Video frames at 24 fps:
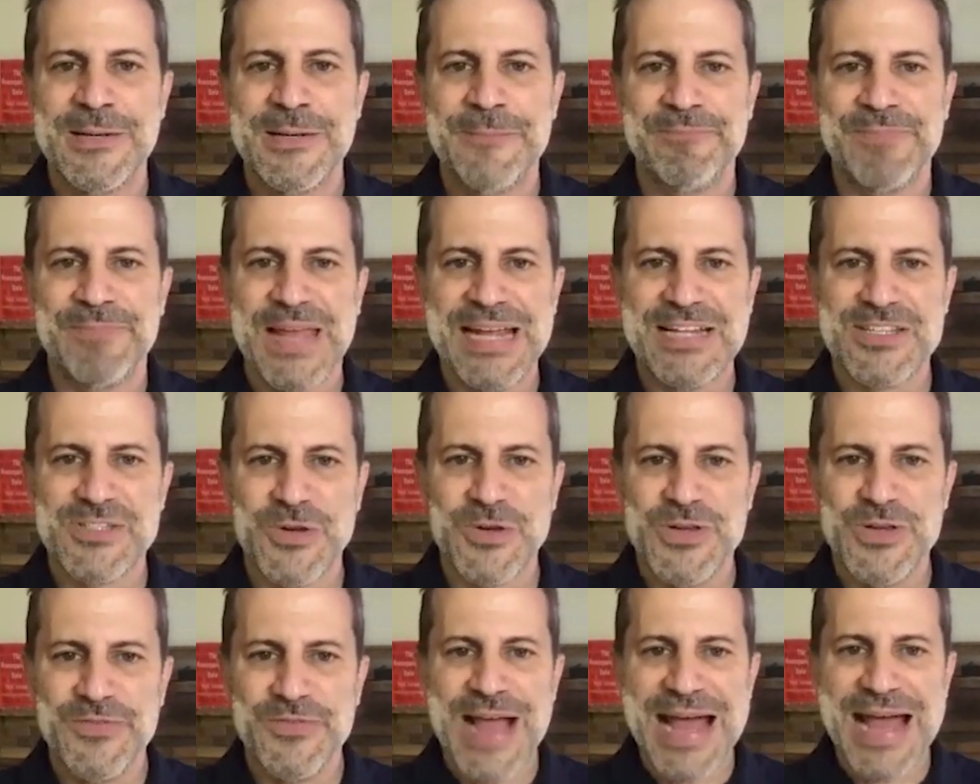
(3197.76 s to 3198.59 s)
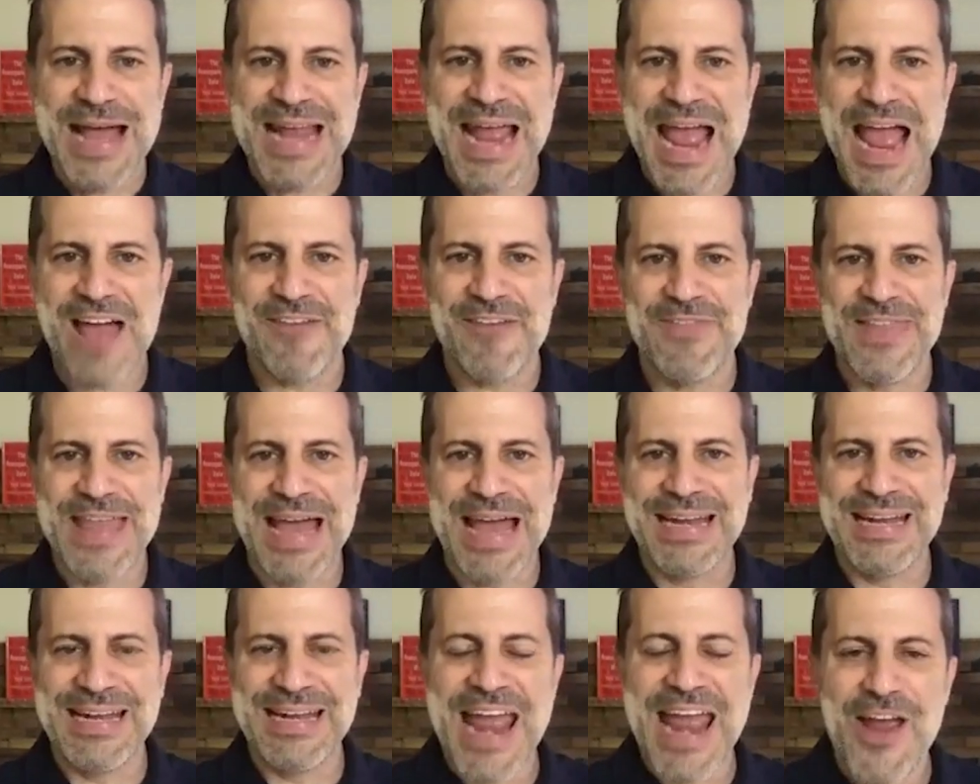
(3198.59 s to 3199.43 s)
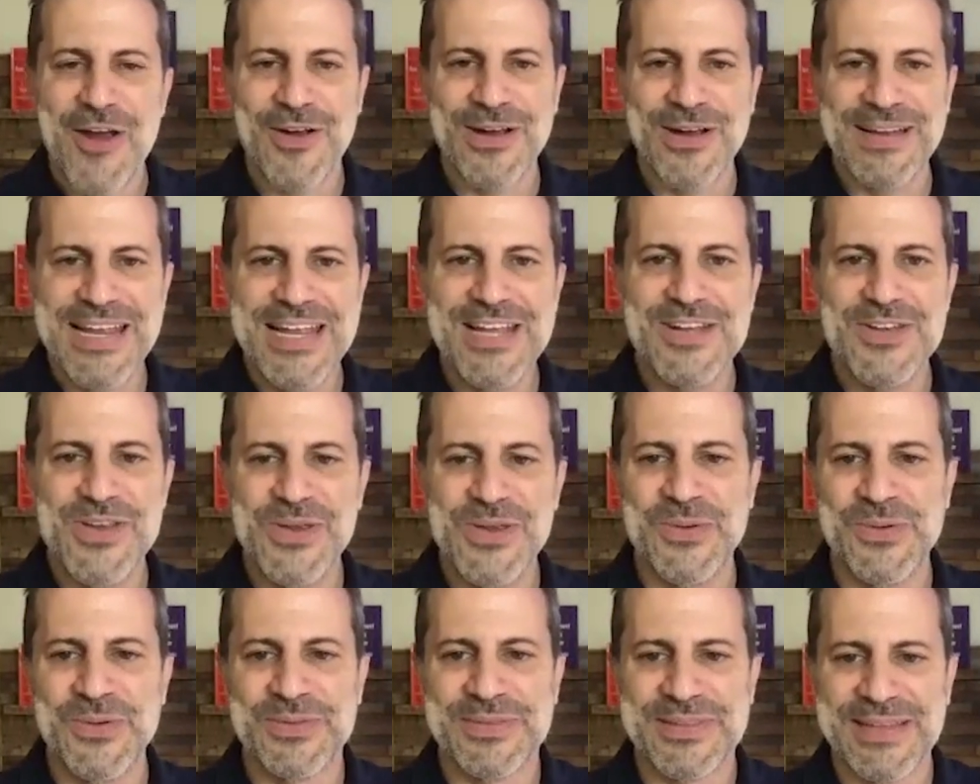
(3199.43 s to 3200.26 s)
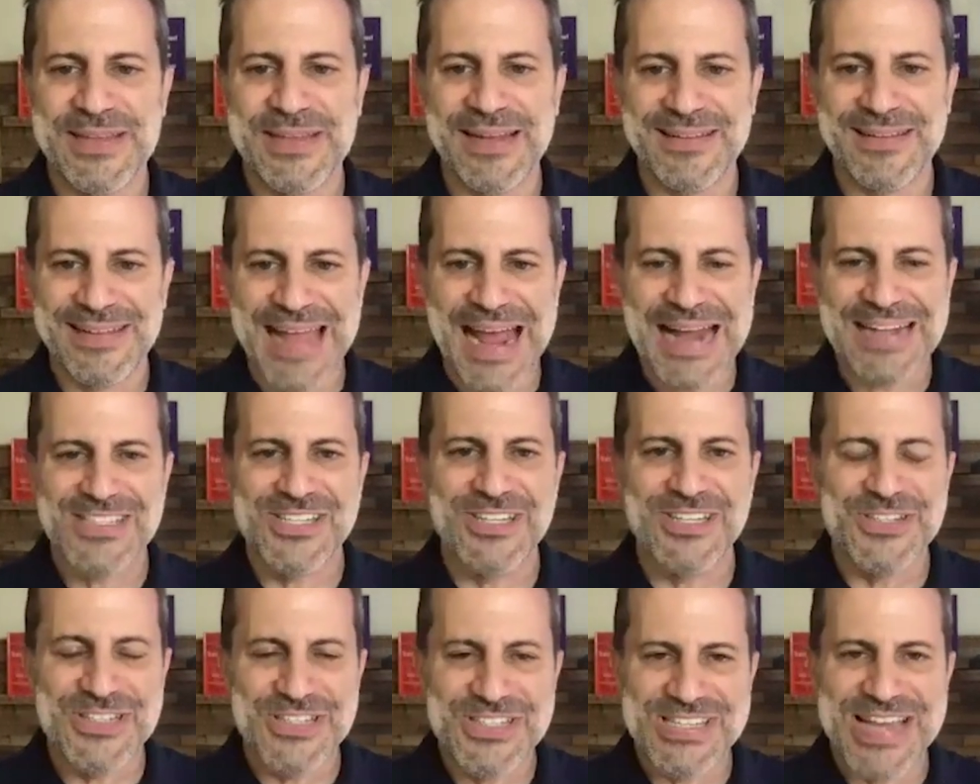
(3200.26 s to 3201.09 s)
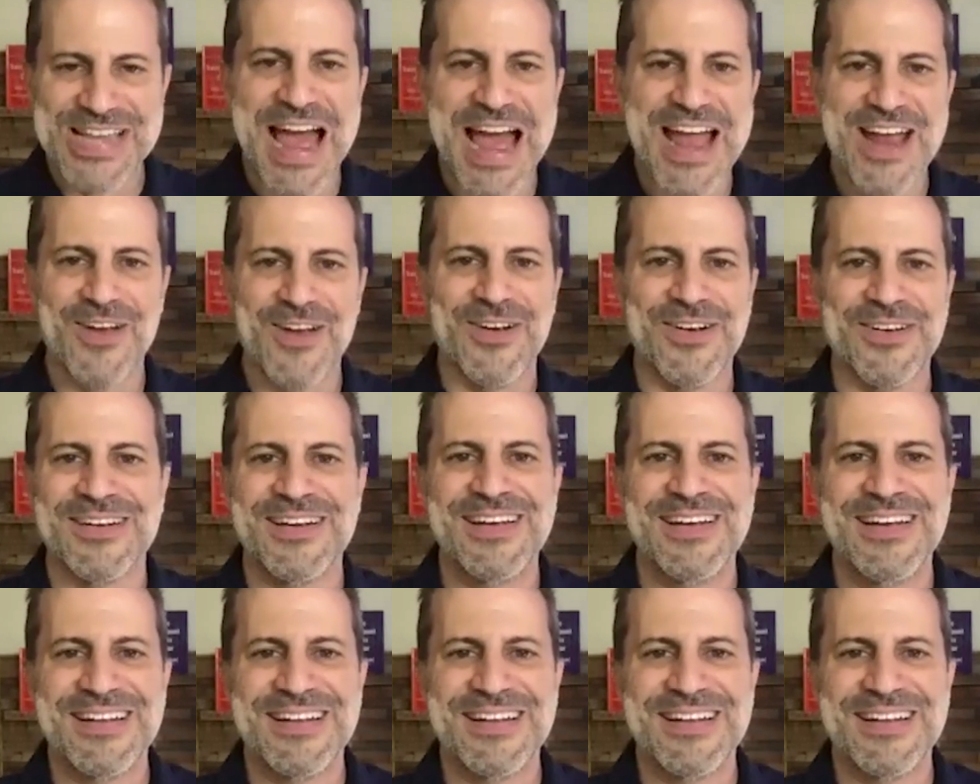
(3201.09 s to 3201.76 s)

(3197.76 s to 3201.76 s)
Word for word: And so you've got to have that inherent in you that that's a desire